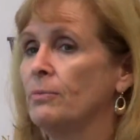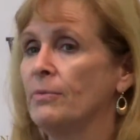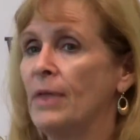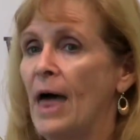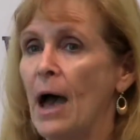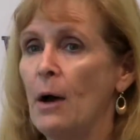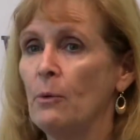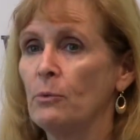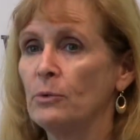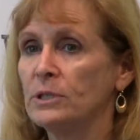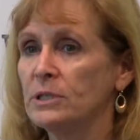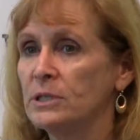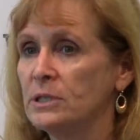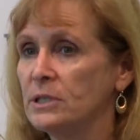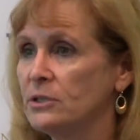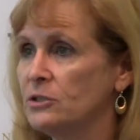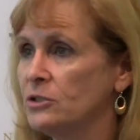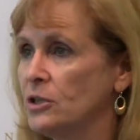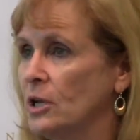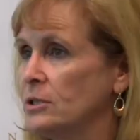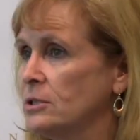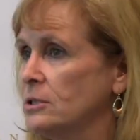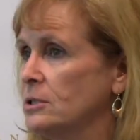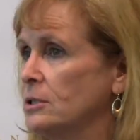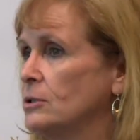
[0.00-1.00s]
That would
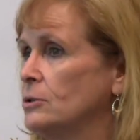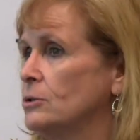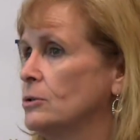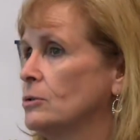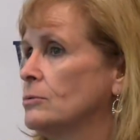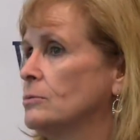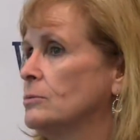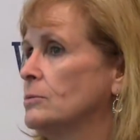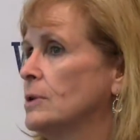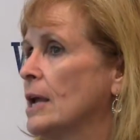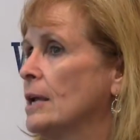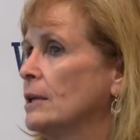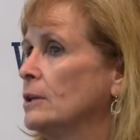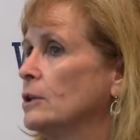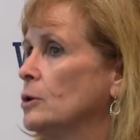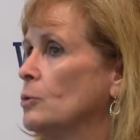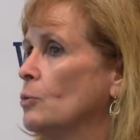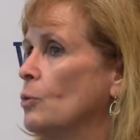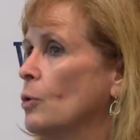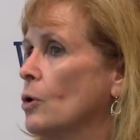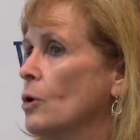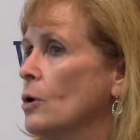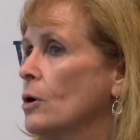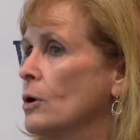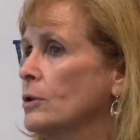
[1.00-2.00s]
suggest in your daily
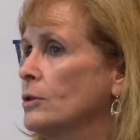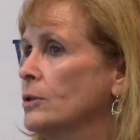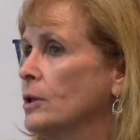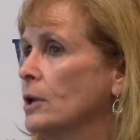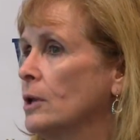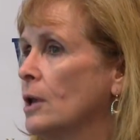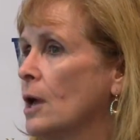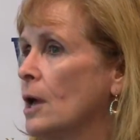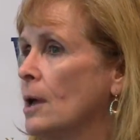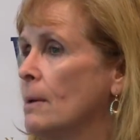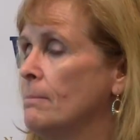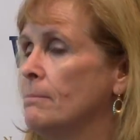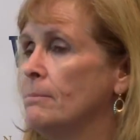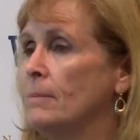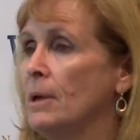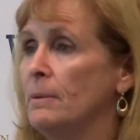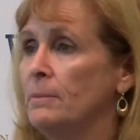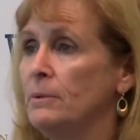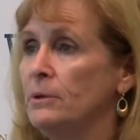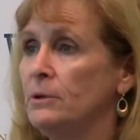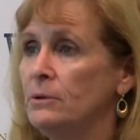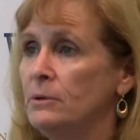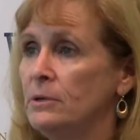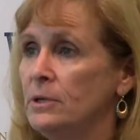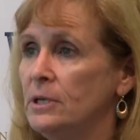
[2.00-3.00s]
work that
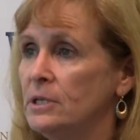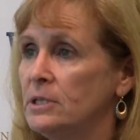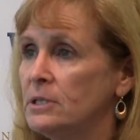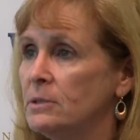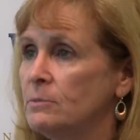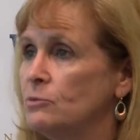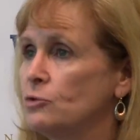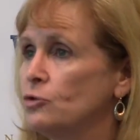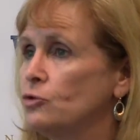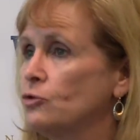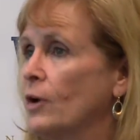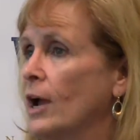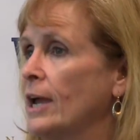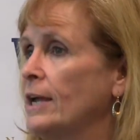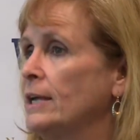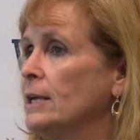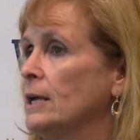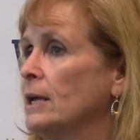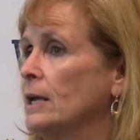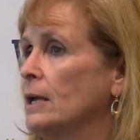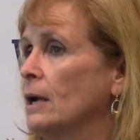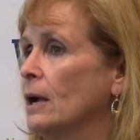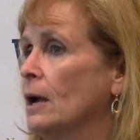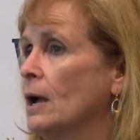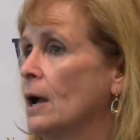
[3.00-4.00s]
maybe you need some
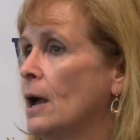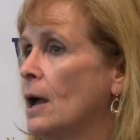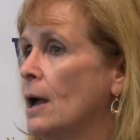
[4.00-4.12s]
training.